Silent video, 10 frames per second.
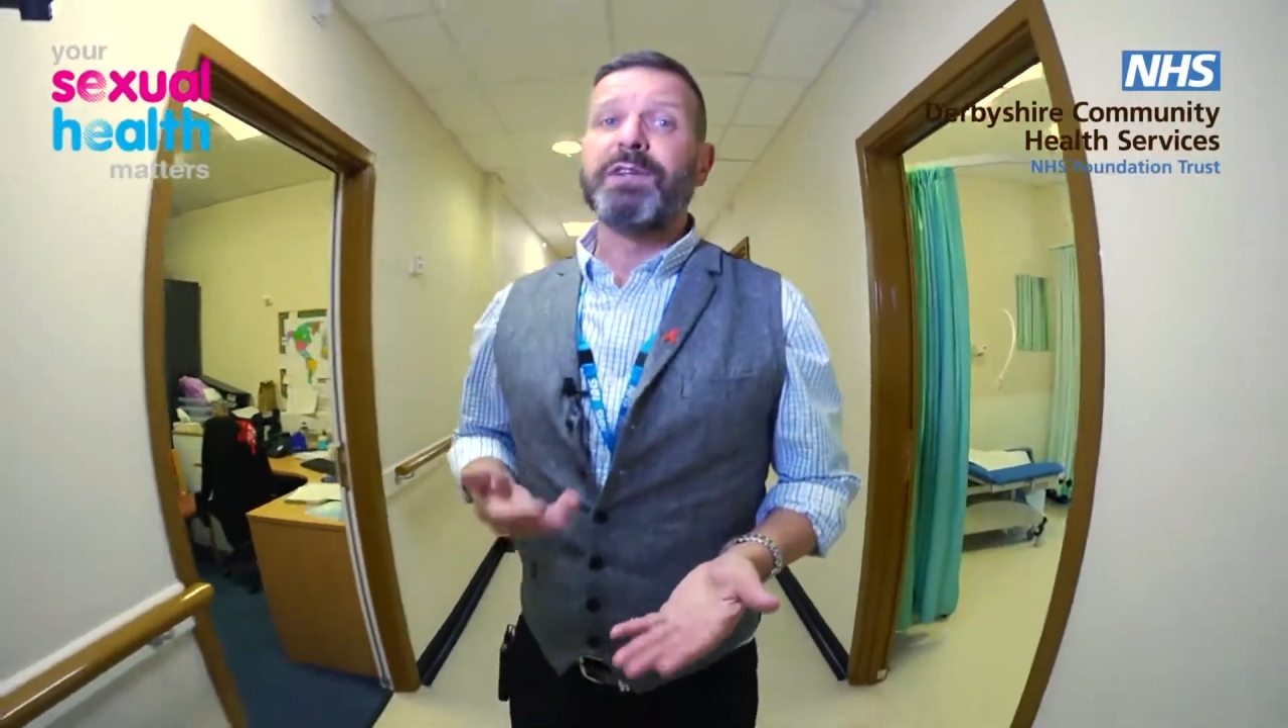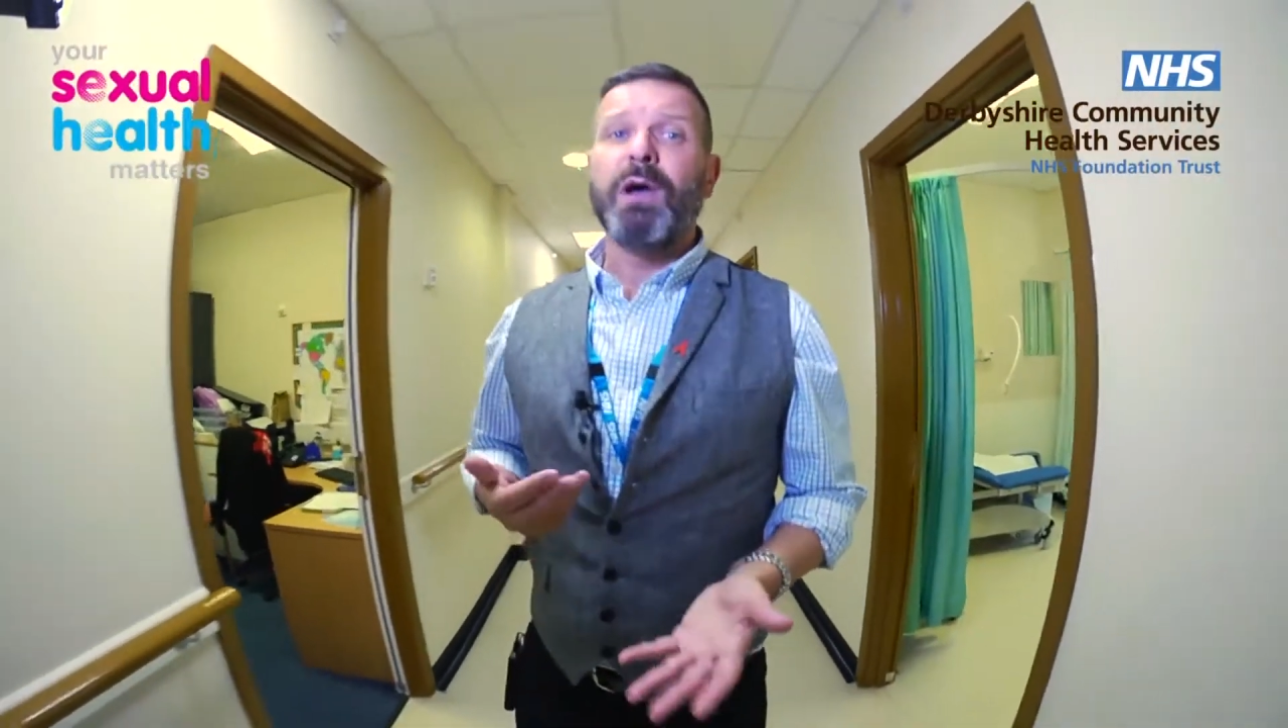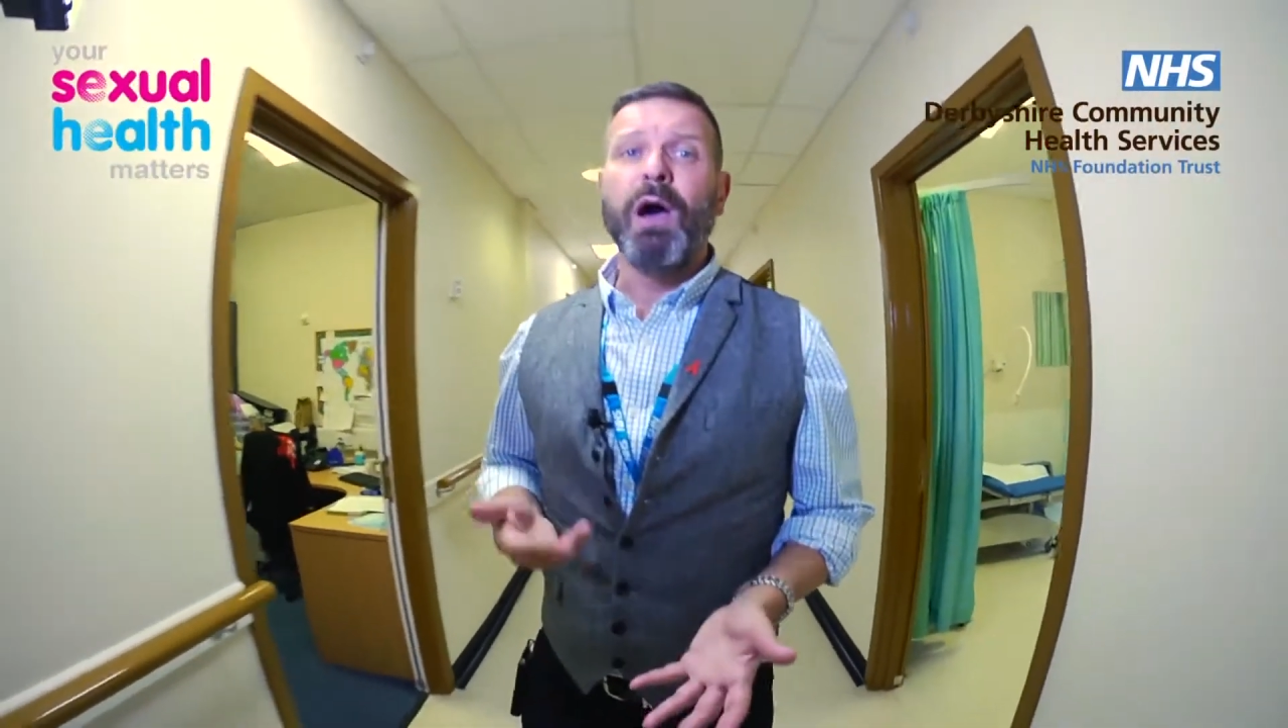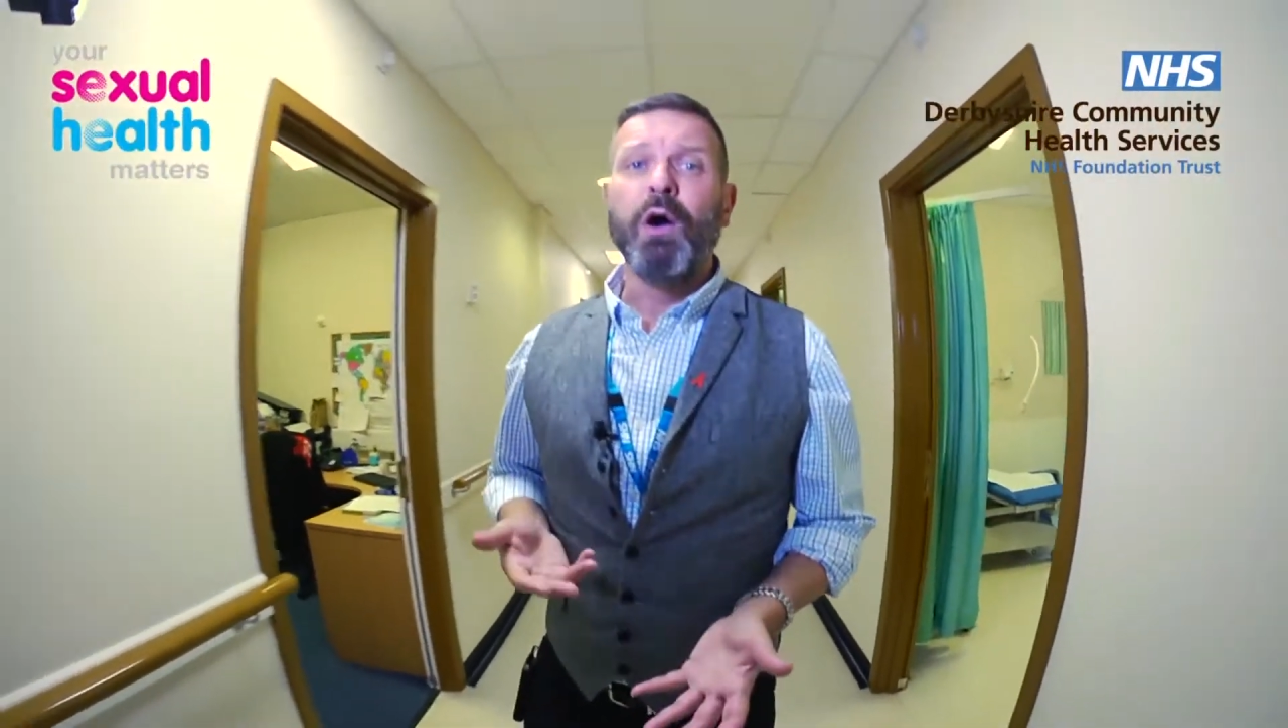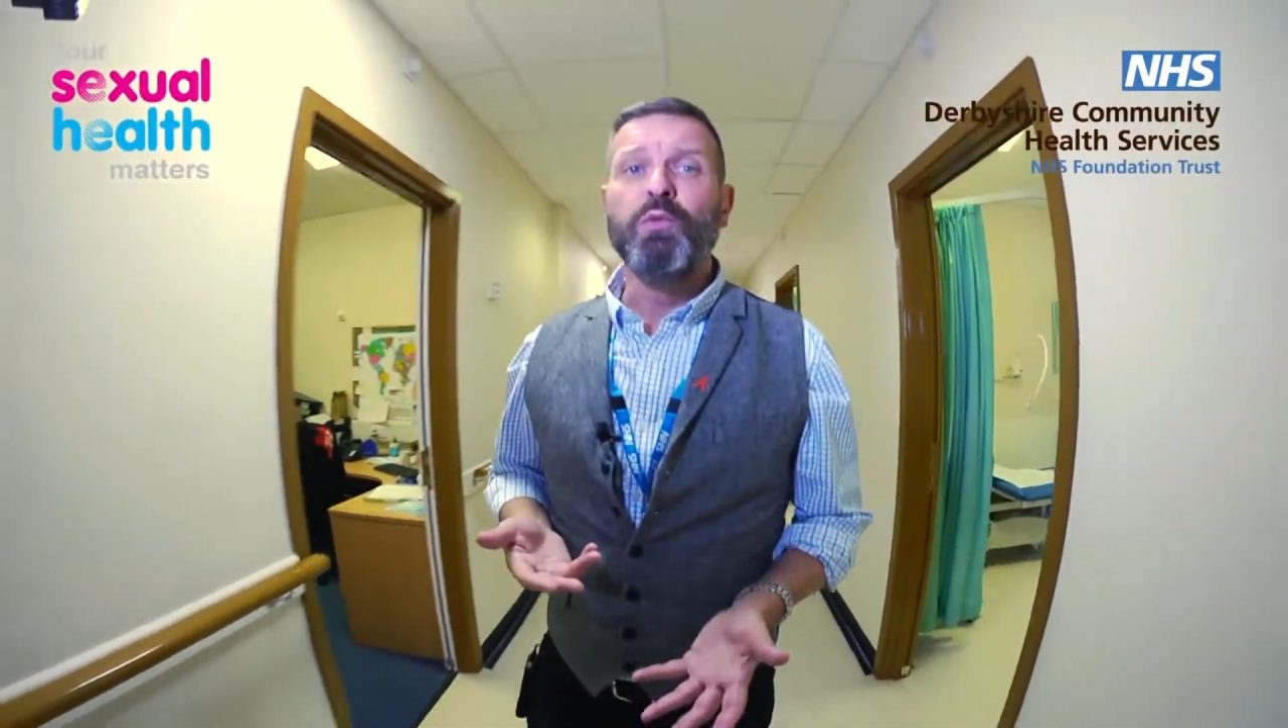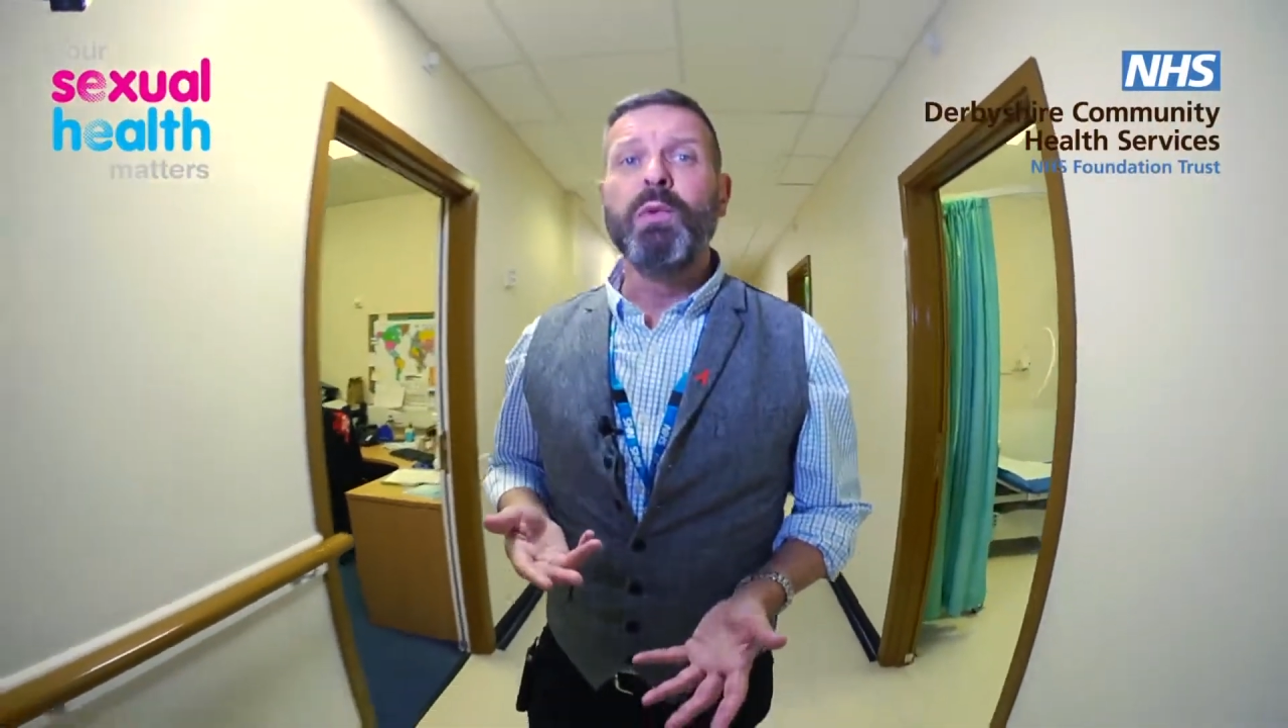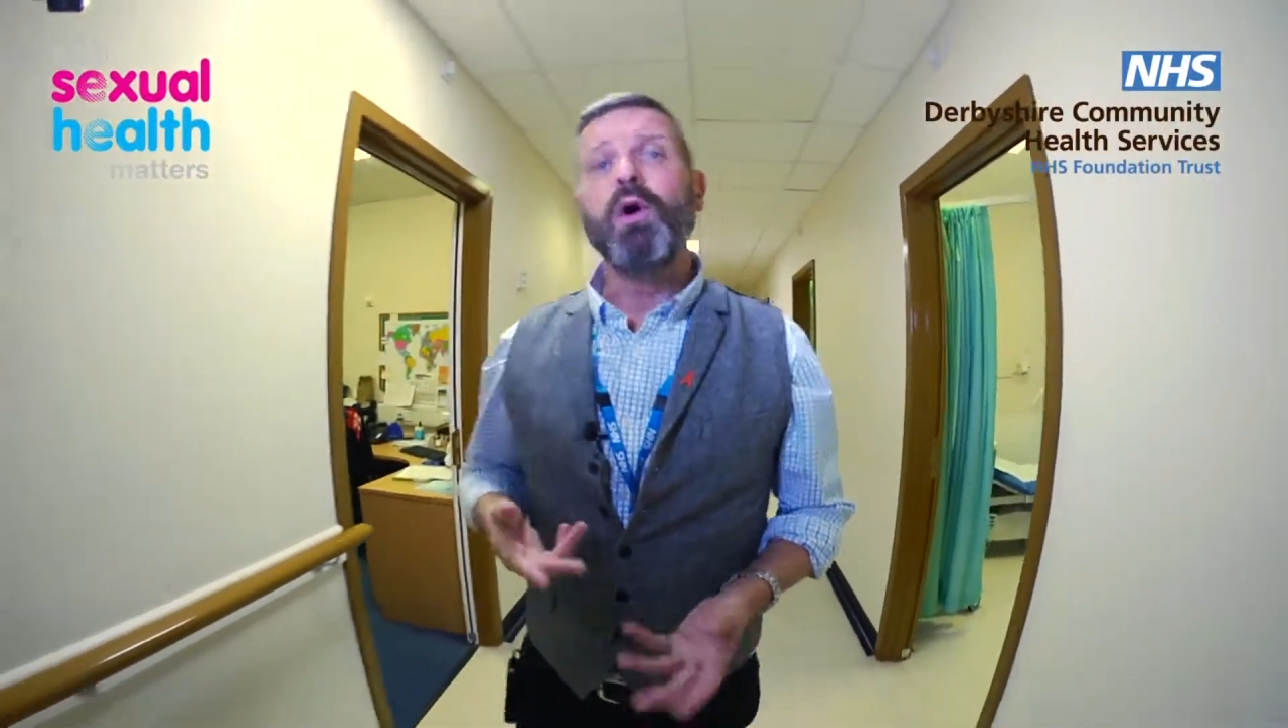at home